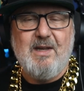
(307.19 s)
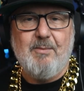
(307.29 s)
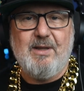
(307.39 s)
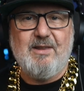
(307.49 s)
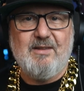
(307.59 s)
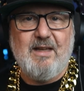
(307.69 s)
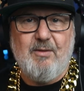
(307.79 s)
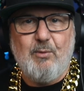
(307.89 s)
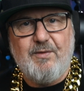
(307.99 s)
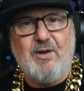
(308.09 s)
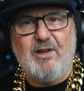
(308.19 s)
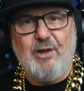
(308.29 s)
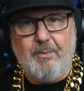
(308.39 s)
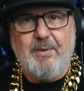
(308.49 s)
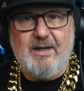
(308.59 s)
But we've got a
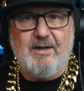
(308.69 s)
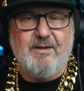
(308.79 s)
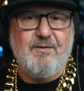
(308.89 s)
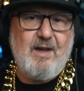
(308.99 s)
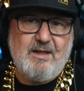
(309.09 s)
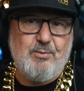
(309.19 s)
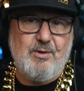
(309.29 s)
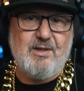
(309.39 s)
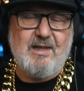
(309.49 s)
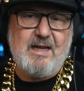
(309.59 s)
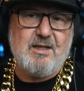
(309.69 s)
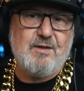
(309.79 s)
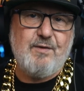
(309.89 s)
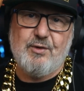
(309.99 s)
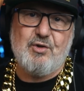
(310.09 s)
lot better. In fact, with the
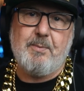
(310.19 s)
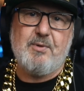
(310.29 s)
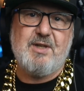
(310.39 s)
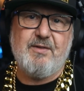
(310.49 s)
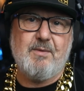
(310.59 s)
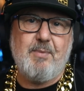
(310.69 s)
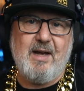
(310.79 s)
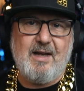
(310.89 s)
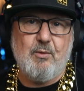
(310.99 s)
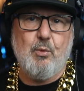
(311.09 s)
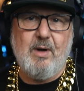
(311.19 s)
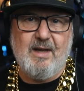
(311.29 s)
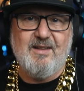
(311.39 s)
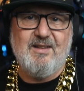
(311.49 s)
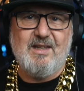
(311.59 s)
latest 4777 Part
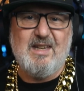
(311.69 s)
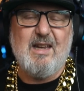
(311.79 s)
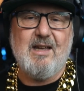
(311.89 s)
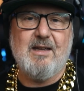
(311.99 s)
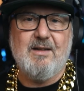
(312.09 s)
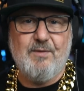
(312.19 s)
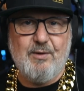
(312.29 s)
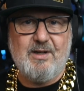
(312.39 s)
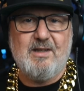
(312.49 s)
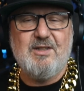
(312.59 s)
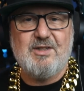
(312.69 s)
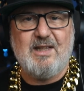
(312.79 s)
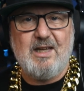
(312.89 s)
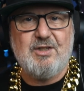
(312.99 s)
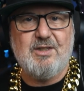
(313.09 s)
1, the inverter
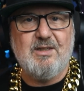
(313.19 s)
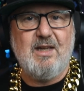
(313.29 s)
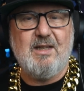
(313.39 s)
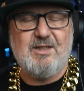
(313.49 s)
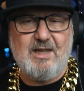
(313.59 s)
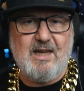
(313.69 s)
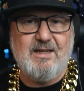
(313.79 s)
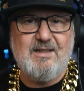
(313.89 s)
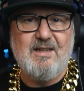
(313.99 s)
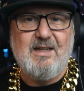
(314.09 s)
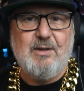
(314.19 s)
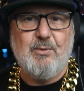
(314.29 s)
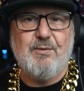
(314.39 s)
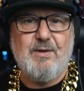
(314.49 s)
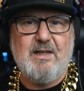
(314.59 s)
installation standard,
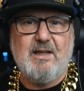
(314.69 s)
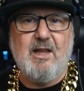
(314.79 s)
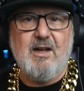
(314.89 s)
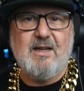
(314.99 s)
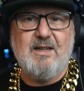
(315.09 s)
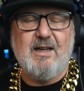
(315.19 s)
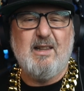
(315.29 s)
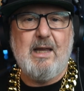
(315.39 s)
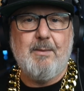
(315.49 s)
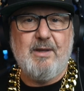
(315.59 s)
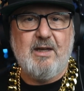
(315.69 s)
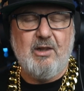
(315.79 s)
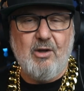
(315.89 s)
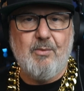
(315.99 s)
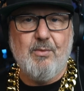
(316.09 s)
we've really aligned our labeling a
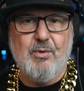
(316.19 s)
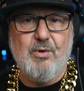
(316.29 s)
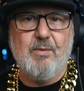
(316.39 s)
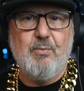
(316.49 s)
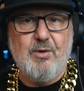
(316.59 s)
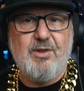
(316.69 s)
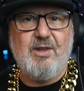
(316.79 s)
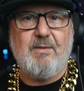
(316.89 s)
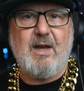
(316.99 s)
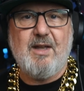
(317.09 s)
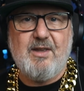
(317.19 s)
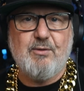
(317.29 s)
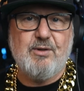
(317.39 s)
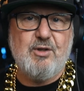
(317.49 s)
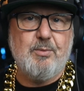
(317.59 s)
lot more with other
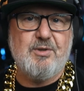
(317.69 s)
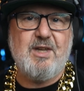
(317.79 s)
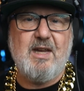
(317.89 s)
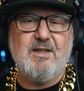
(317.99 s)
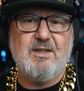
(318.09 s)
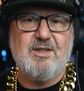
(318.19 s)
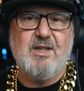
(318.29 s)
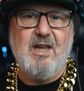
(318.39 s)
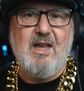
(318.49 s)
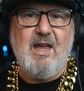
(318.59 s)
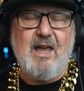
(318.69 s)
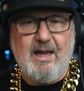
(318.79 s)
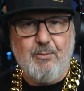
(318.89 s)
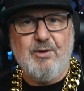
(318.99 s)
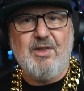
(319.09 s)
renewable standards
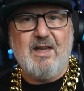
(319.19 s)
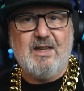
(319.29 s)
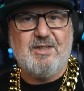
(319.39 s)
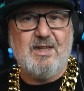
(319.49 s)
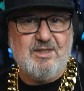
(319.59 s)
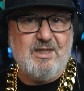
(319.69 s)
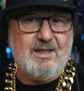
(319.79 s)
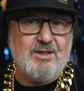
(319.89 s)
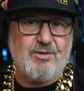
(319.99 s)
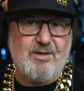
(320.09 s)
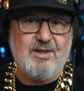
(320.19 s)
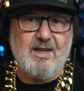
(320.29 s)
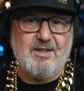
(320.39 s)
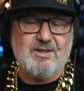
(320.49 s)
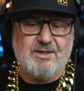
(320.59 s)
and with Aeson
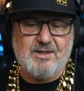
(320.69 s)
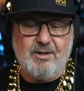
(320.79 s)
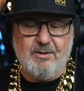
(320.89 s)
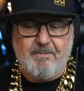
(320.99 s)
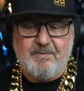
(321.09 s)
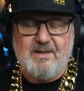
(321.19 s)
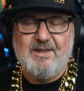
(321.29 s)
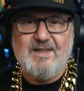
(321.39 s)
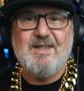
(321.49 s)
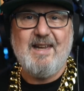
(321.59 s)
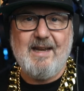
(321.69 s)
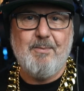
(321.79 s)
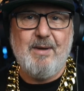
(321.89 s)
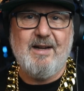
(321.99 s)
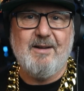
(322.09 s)
ZS3000. So things are getting
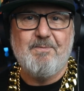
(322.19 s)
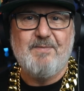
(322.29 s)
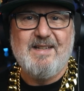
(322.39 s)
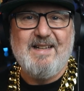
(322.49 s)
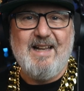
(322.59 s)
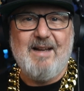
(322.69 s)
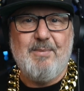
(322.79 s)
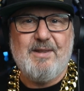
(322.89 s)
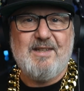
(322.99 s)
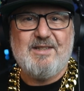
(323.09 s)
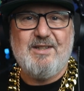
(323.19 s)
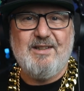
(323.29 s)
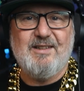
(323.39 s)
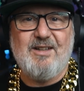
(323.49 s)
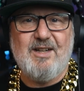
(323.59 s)
better. But there's
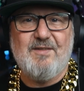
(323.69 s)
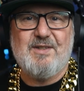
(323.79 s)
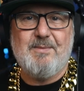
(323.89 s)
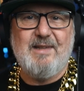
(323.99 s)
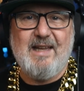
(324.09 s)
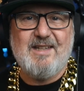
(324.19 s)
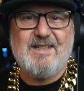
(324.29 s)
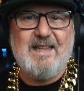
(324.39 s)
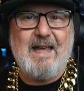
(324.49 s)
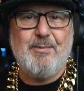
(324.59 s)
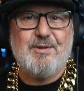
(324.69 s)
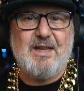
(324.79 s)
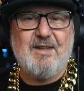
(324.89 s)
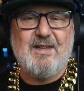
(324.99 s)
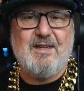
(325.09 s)
still kind of some legacy labels
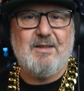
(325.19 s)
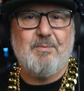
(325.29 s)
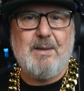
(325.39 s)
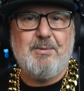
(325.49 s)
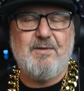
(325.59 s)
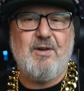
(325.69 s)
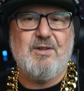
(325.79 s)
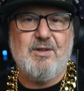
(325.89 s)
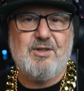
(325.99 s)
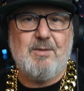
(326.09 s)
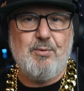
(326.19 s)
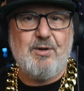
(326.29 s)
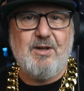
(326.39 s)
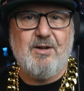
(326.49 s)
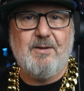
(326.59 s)
out there that people have got used to
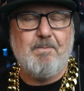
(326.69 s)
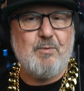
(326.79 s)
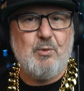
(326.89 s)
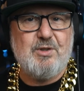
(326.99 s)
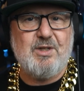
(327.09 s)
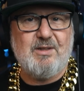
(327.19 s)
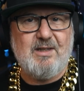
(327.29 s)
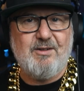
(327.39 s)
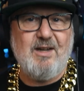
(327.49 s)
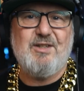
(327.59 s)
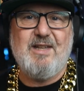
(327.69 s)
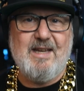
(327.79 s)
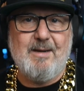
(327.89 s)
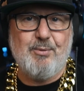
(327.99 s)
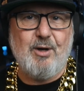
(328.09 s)
putting on, which are actually
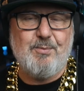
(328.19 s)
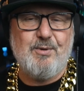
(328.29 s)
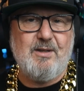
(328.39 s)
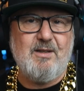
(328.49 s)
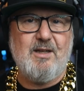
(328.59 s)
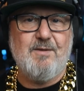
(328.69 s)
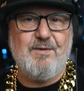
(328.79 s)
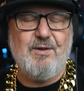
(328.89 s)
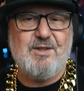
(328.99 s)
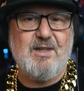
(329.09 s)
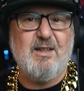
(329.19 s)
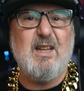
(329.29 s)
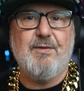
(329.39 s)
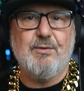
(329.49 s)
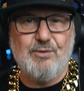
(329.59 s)
inappropriate, confusing, and
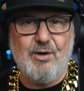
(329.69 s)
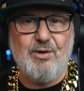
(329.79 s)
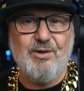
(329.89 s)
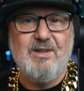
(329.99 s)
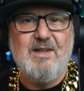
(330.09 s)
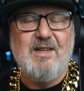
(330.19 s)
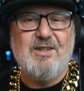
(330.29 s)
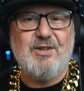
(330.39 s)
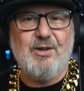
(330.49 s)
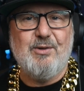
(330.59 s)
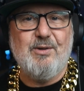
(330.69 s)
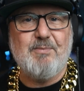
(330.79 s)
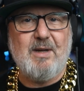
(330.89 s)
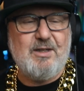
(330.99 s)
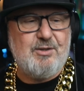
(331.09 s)
even wrong. So
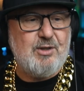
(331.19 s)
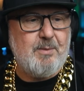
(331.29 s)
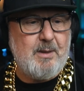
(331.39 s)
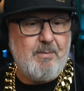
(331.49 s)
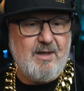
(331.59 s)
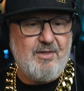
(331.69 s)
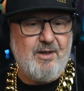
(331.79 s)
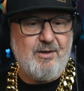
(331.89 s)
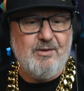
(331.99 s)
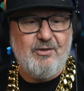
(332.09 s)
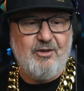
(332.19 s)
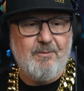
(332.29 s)
I'm going to talk a bit about those.